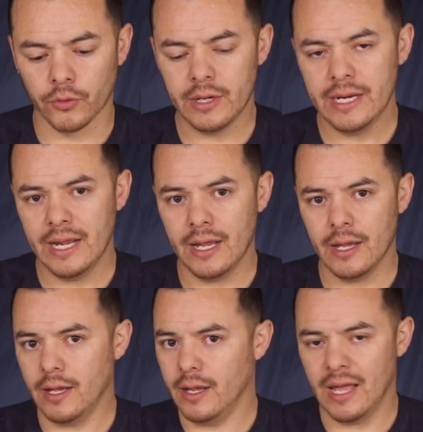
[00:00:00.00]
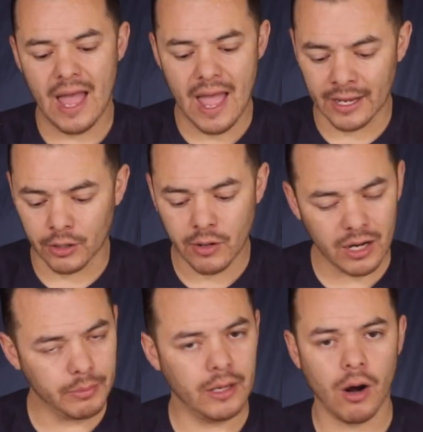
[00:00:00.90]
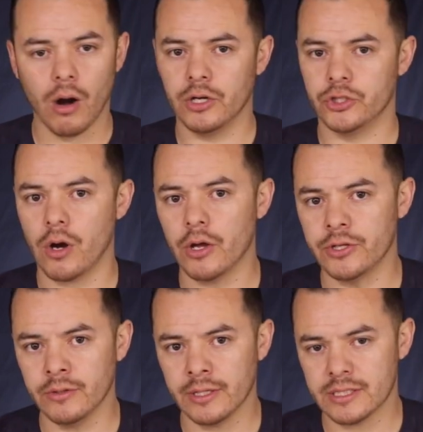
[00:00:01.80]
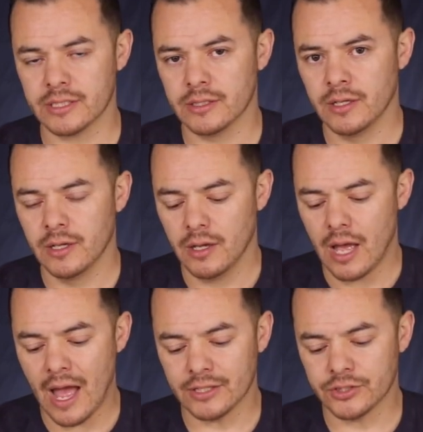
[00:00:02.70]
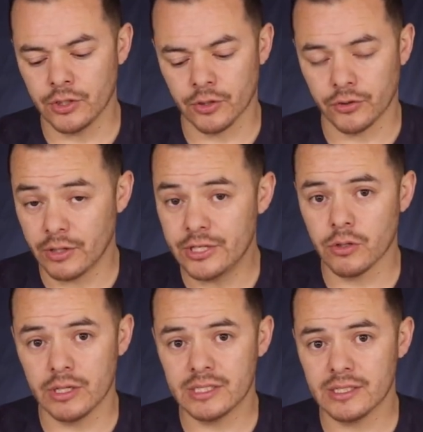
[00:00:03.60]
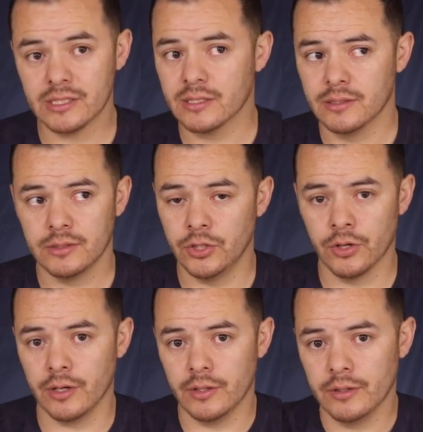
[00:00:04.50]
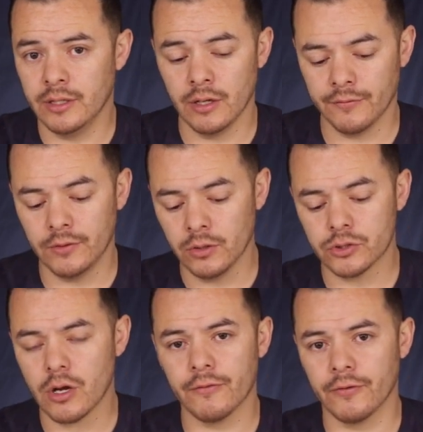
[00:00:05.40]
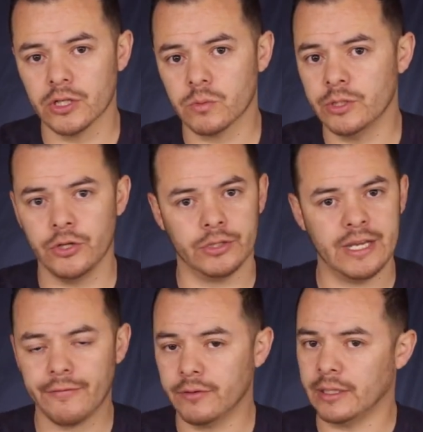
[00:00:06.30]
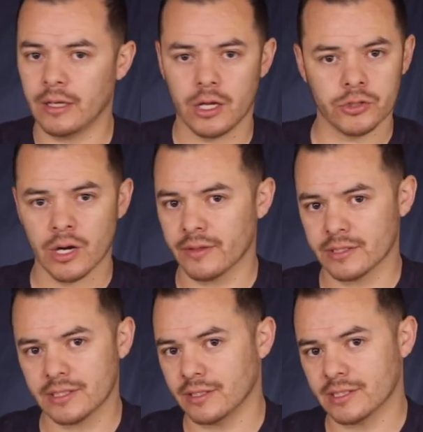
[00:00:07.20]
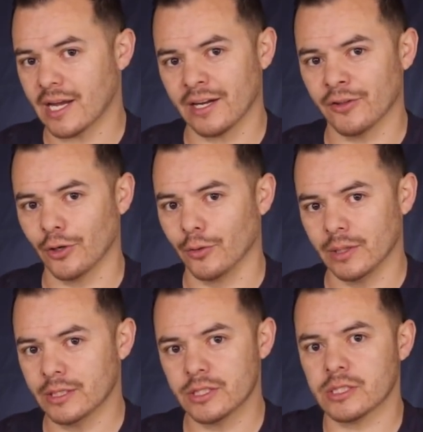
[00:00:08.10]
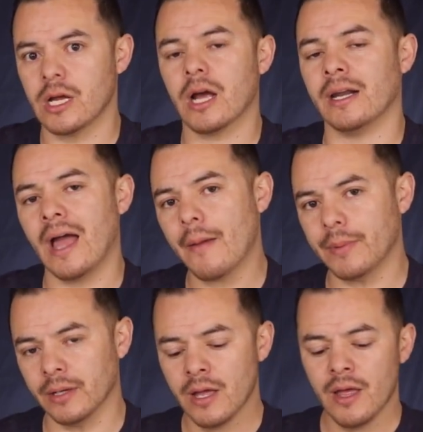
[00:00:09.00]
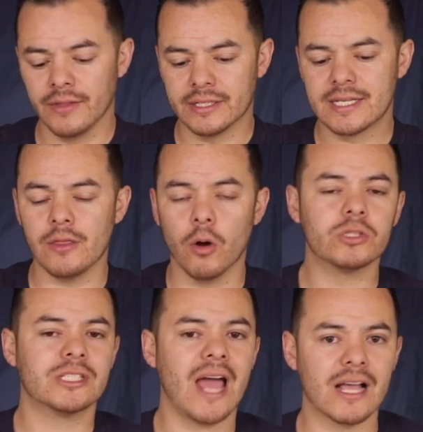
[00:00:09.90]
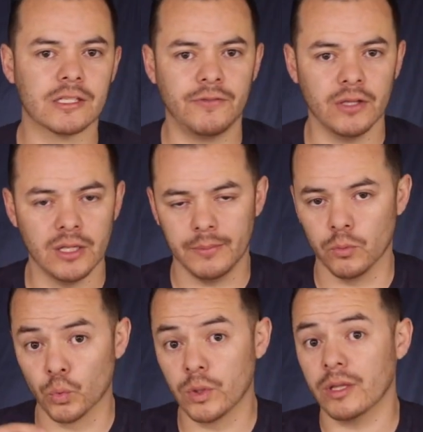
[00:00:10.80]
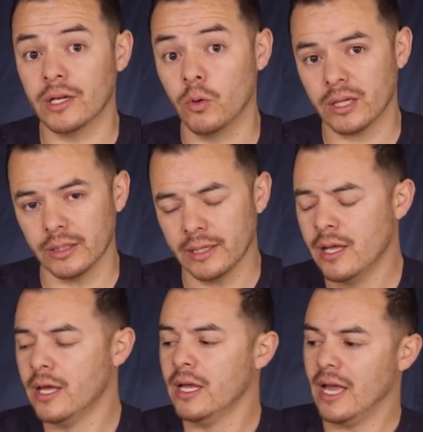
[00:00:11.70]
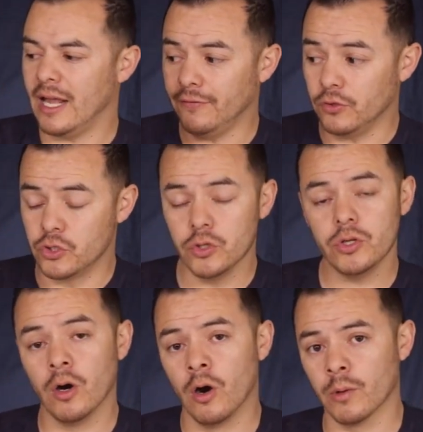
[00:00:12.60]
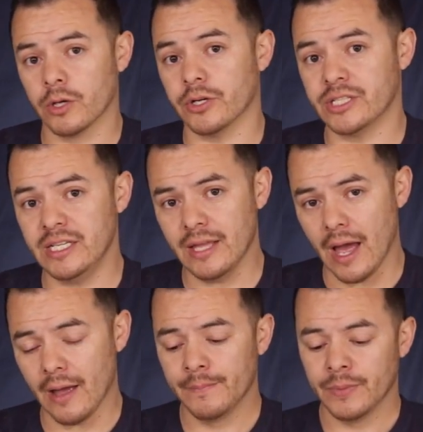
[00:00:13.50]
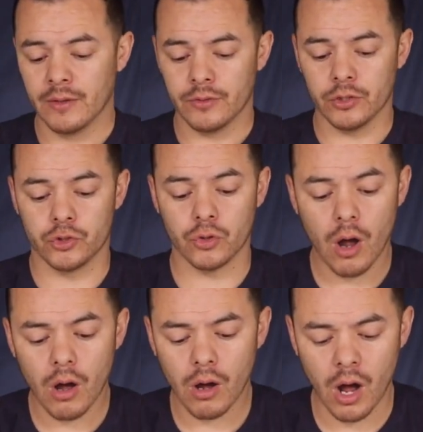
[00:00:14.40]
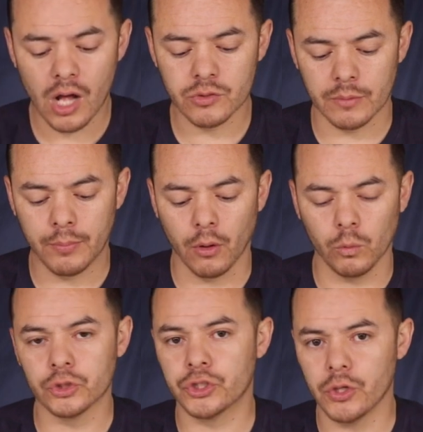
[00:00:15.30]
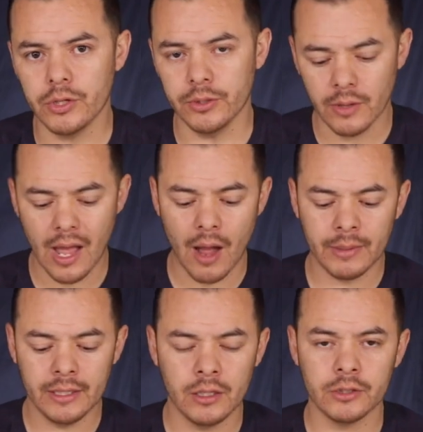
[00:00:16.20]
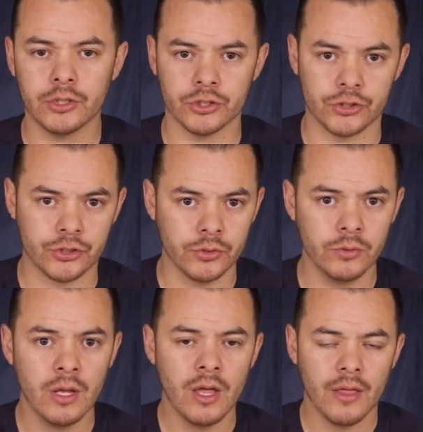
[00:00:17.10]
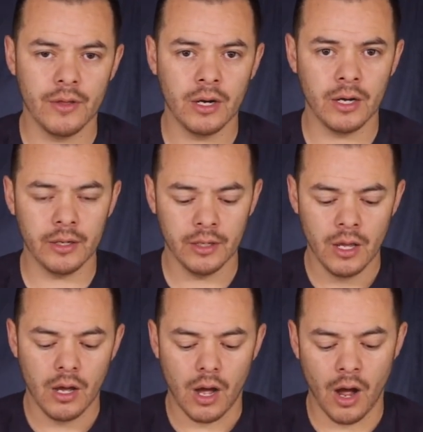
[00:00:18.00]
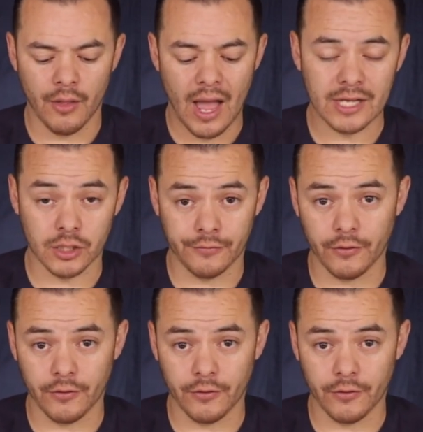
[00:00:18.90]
three incredibly hard to draw units as your three choices, if you don't draw the first one, you're definitely not drawing the second and third one. It's just not going to happen. Those tags fill up really quickly. And if you do your homework, you see that. The draw odds report will show you how many hunters drew the hunt as their